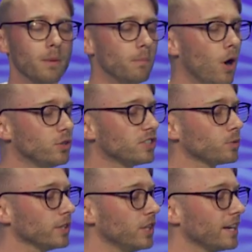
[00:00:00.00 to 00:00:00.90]

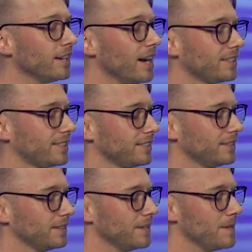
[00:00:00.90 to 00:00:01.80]
Moses would look at us
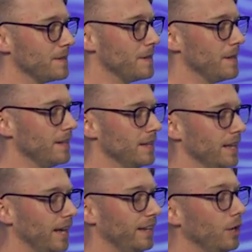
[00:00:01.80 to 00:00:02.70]

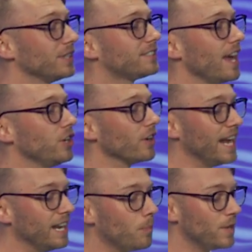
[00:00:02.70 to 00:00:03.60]
and he would say, You're
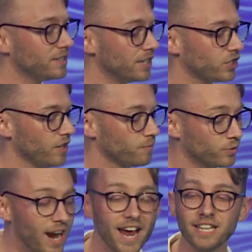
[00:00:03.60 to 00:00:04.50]
in a position of
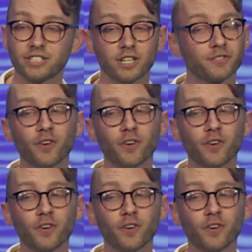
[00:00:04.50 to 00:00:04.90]
praise because,